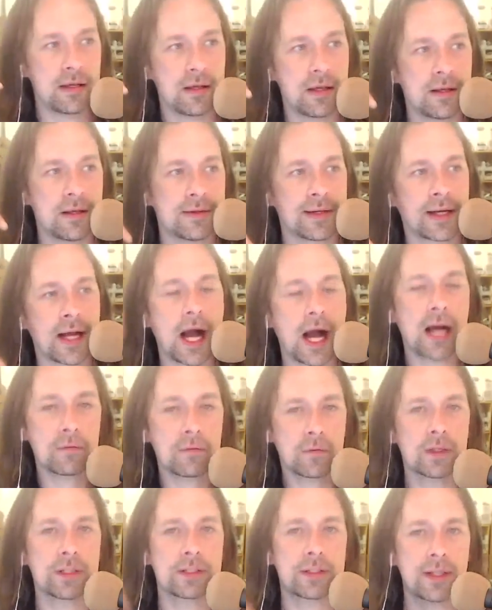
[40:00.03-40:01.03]
is a
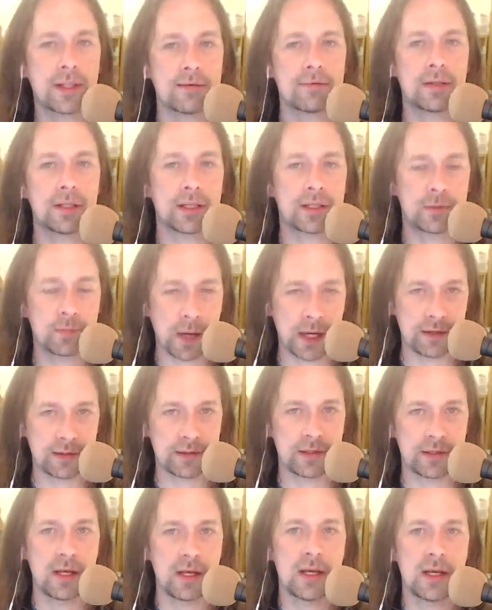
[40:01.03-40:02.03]
conference level
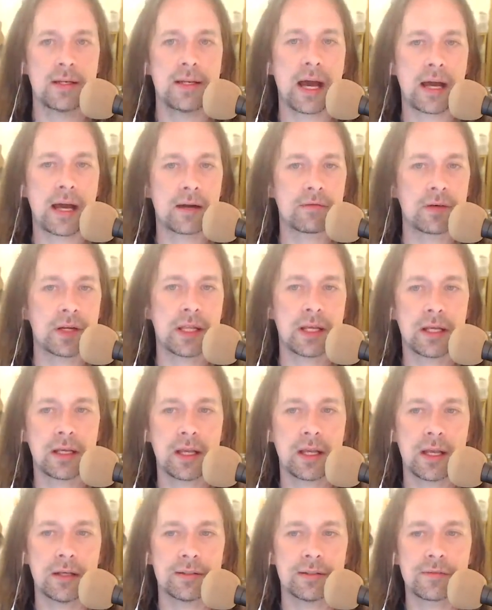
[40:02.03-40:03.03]
expense not everything
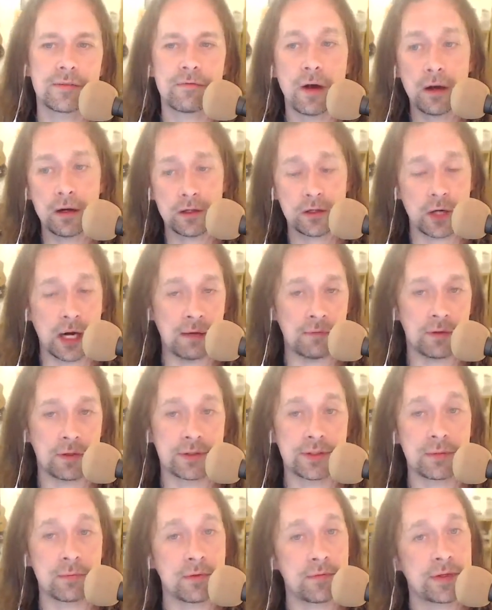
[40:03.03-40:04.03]
is far travel
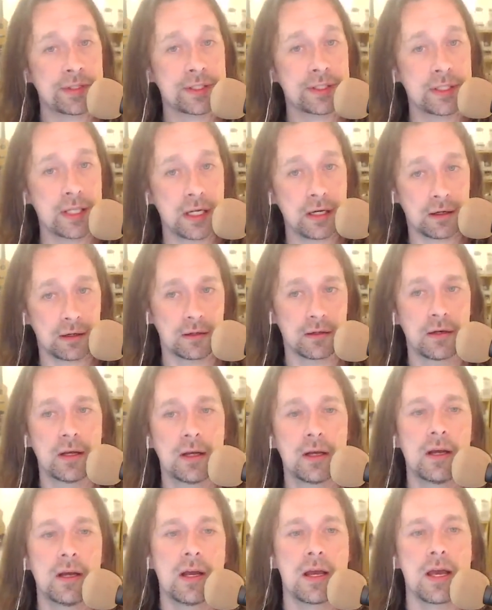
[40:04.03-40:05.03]
some of it's near
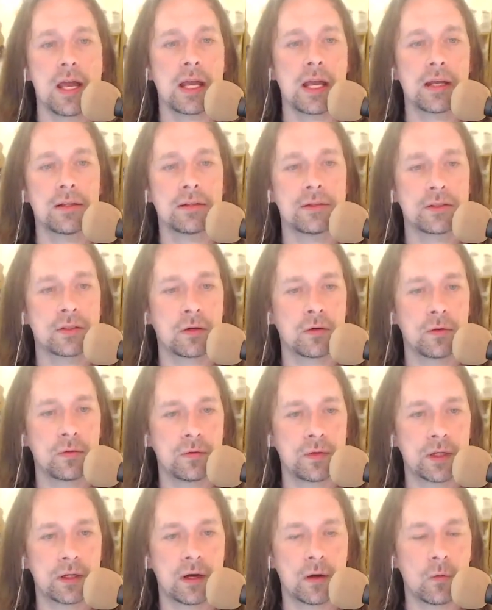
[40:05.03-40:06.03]
and so
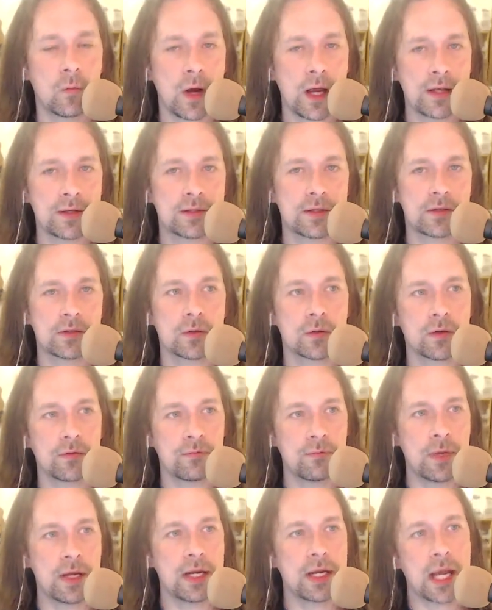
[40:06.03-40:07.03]
there are ways to sort of
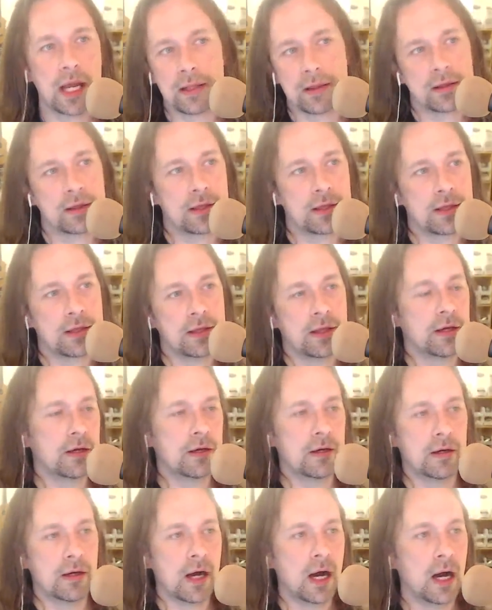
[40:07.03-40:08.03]
mitigate
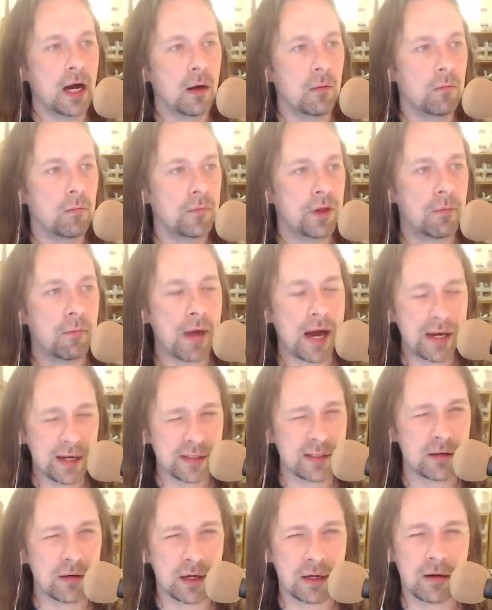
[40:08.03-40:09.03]
the um, the
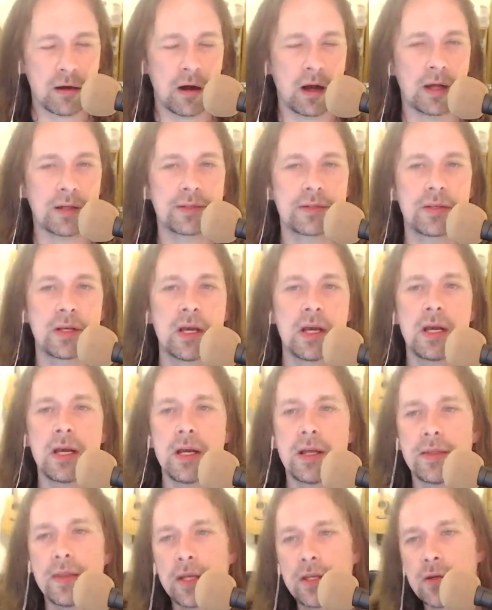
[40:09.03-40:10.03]
monetary cost
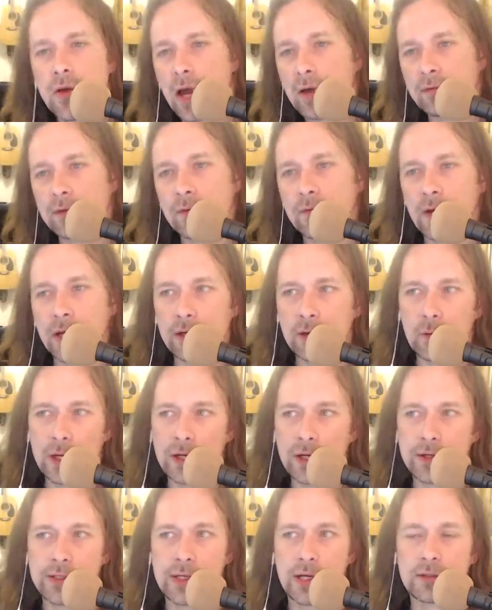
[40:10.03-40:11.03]
then you have to find a way
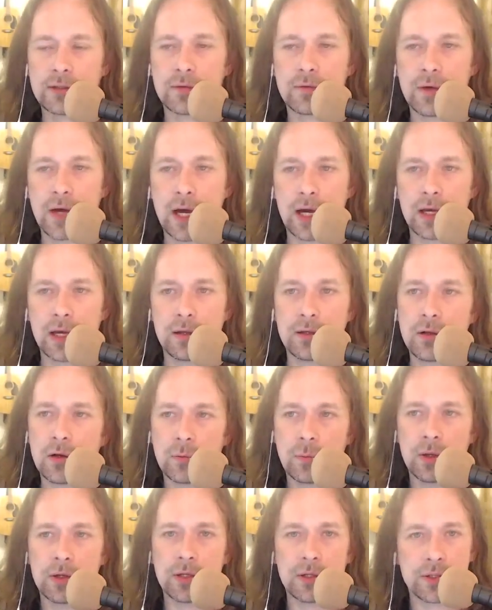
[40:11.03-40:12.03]
to justify your
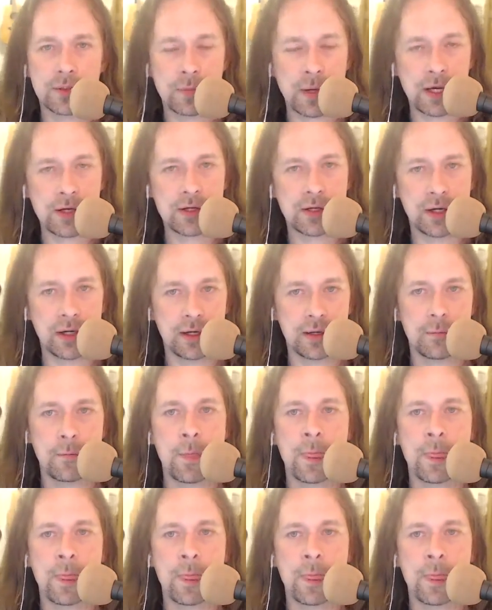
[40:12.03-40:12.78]
participation in it